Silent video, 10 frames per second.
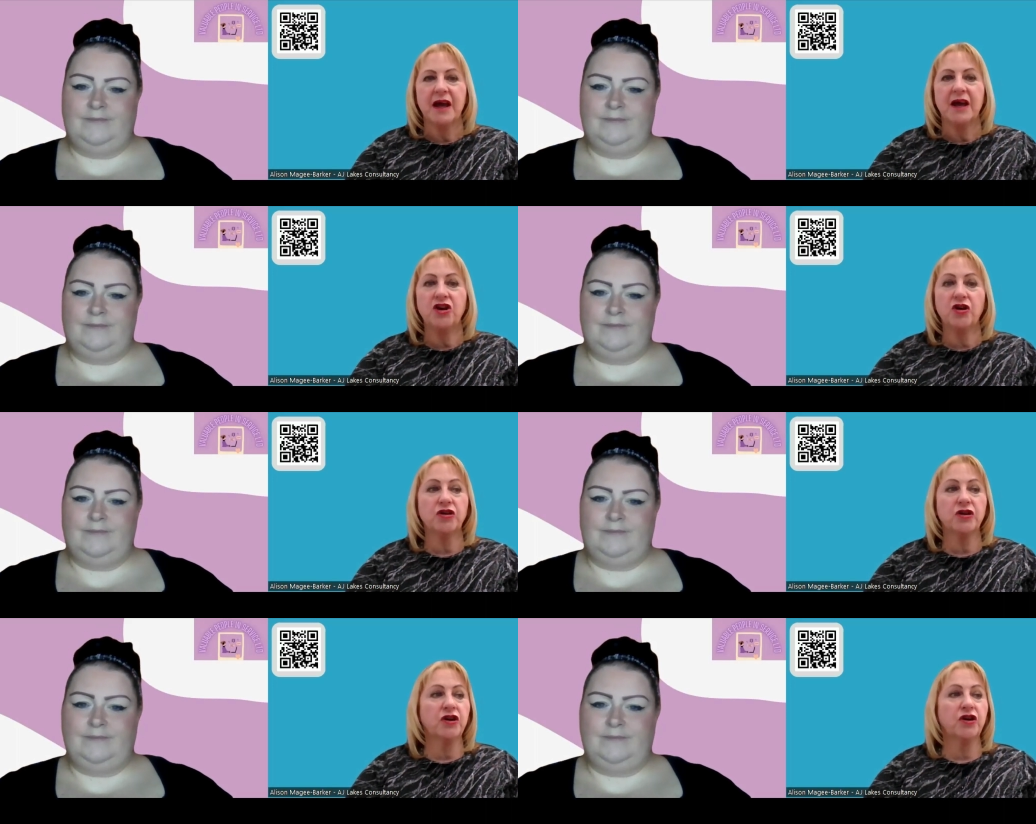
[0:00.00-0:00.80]
Speaker 1: you
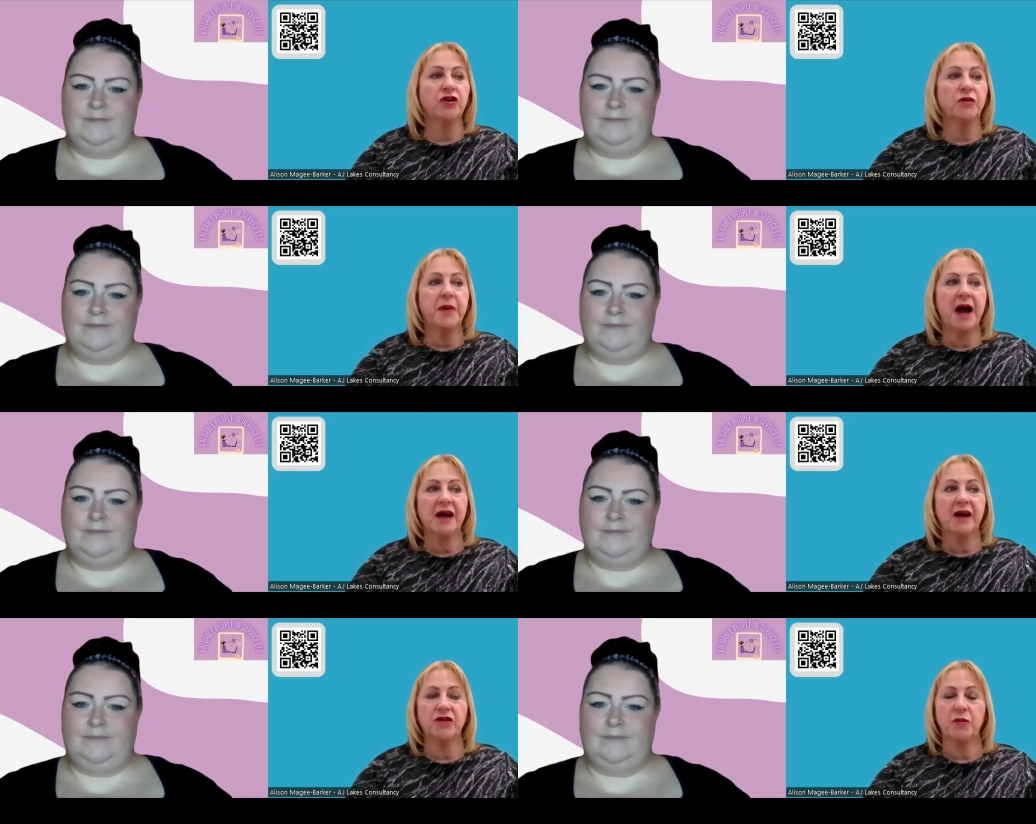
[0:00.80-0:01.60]
could look
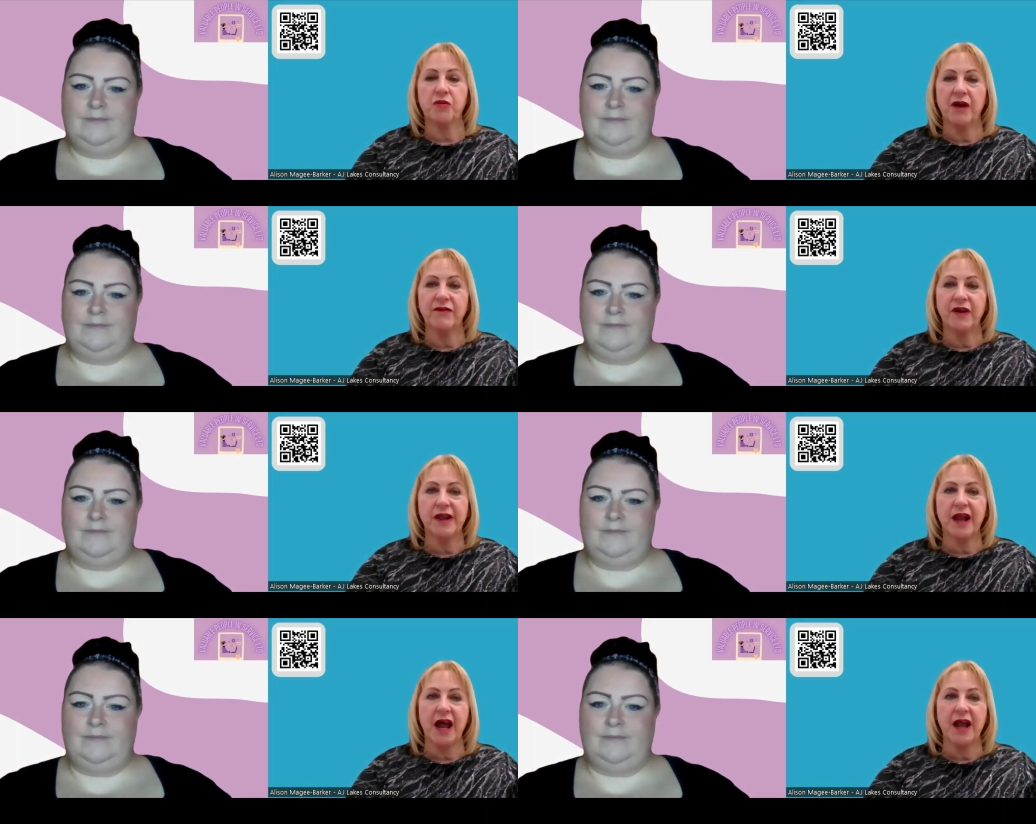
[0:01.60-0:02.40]
back on your
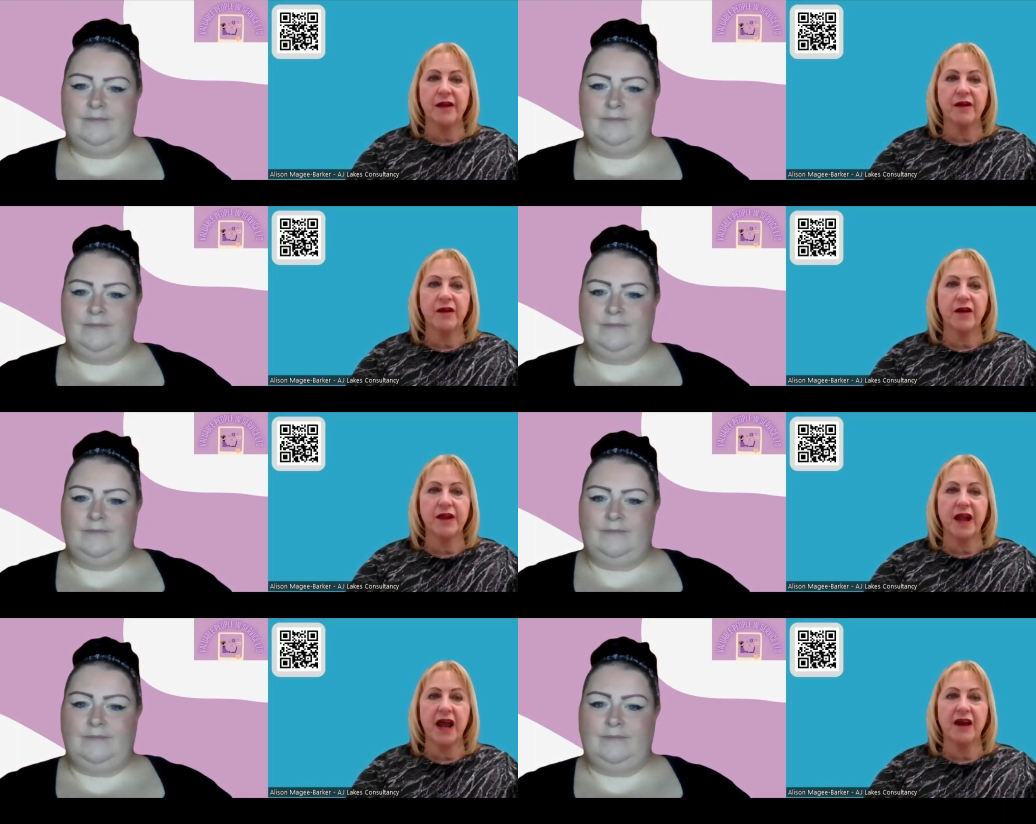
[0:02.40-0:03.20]
previous guest who's not
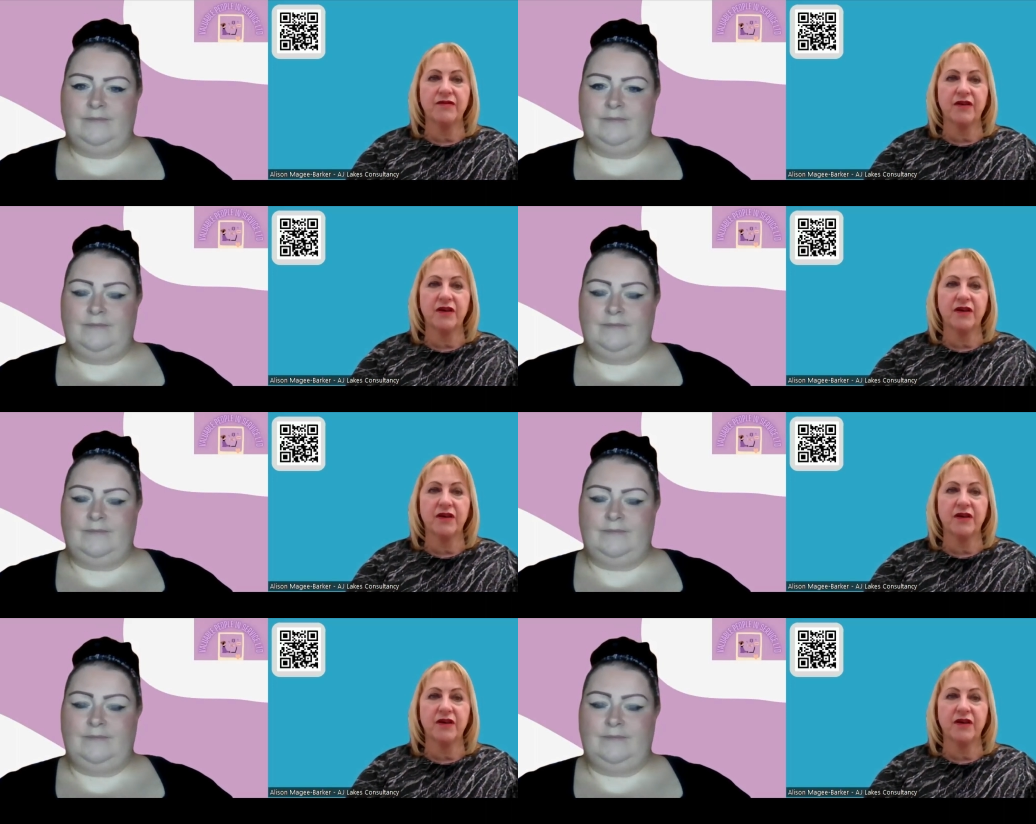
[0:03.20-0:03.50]
stayed